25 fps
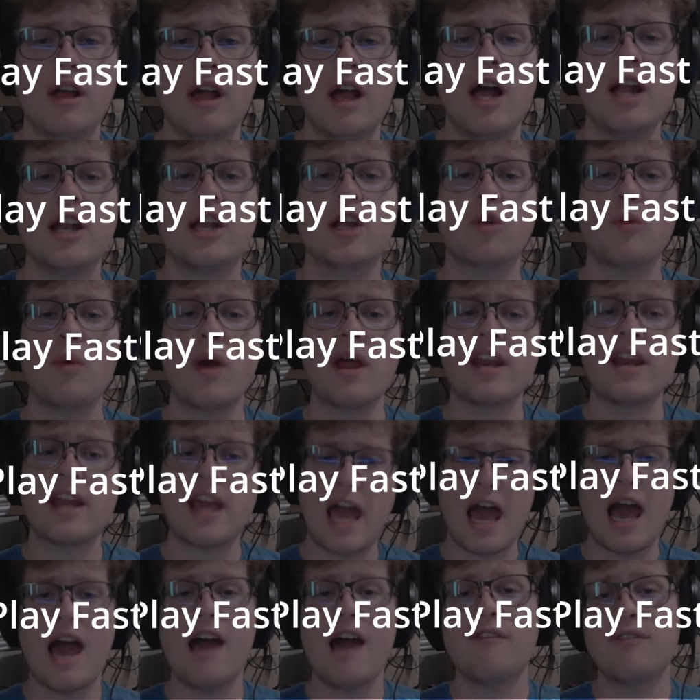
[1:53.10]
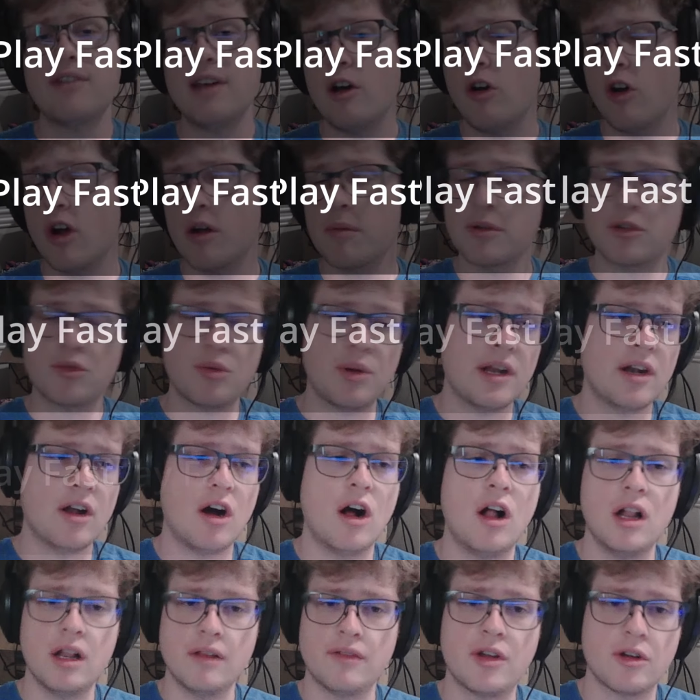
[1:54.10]
and you're waiting half an hour between
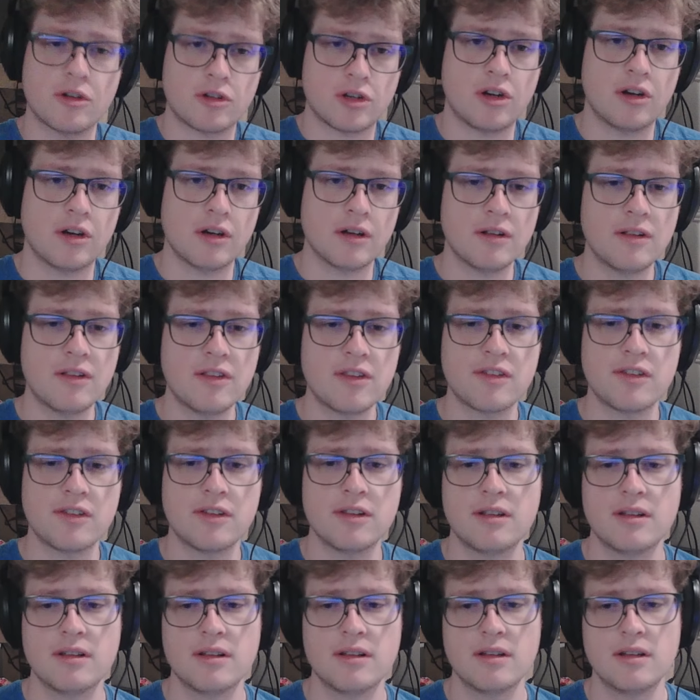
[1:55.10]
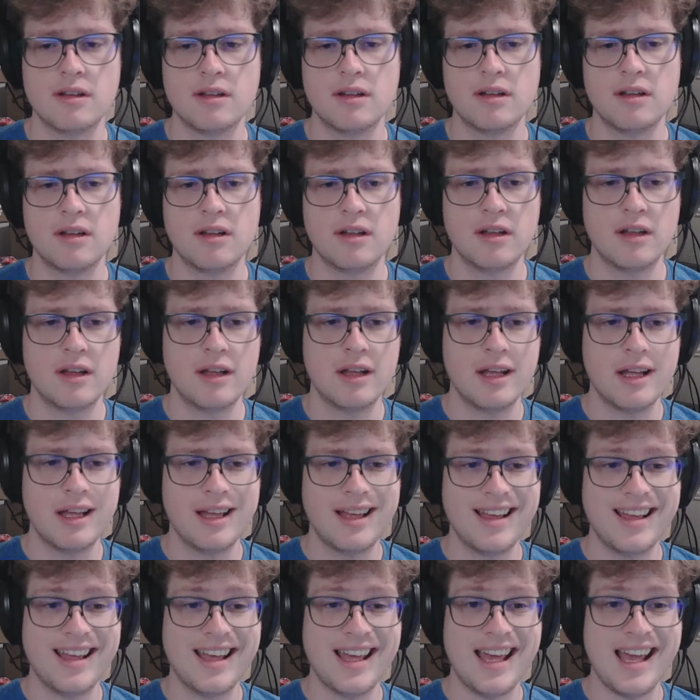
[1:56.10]
all of your turns,
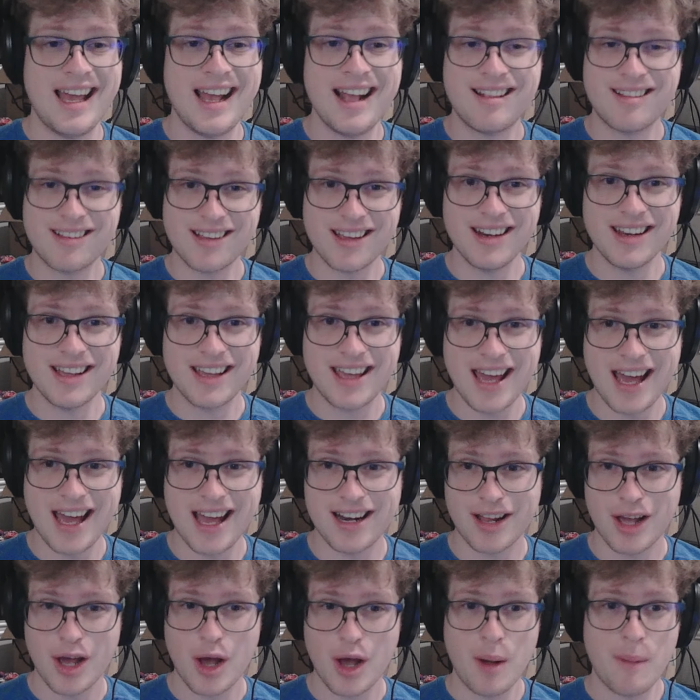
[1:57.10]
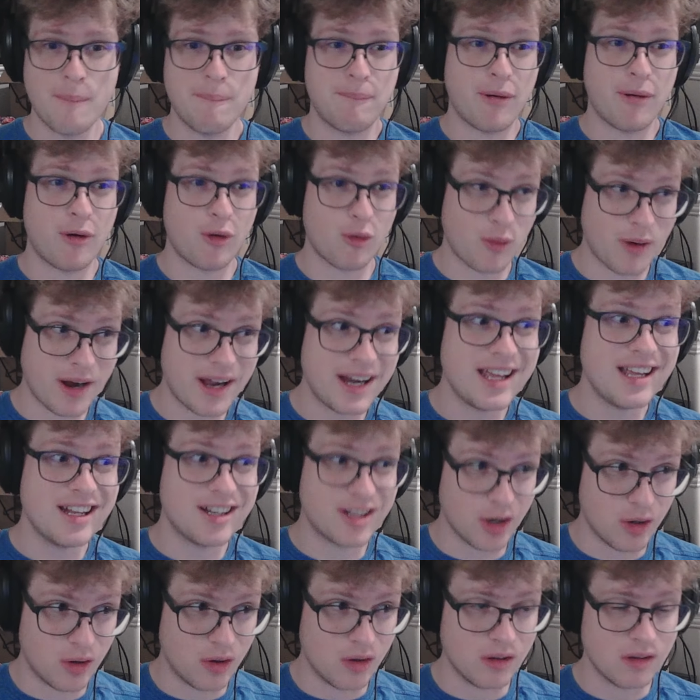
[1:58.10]
it's going to get pretty
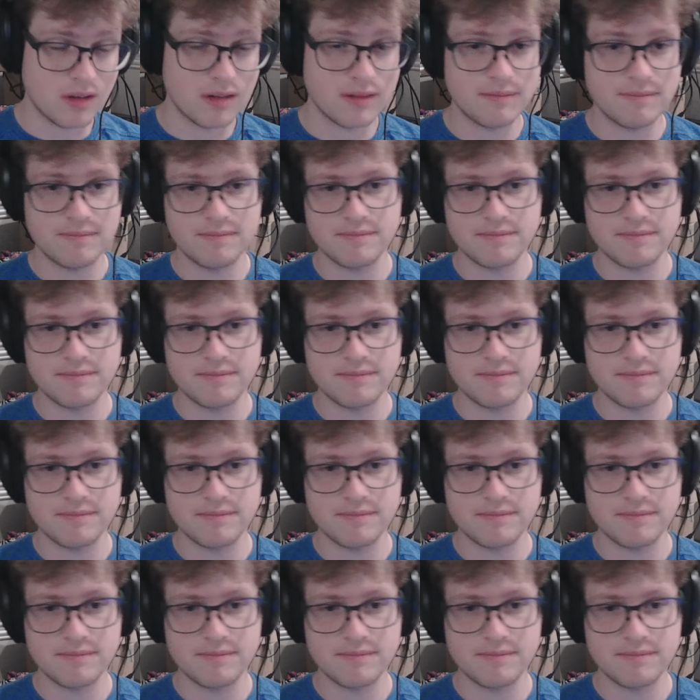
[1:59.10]
dull.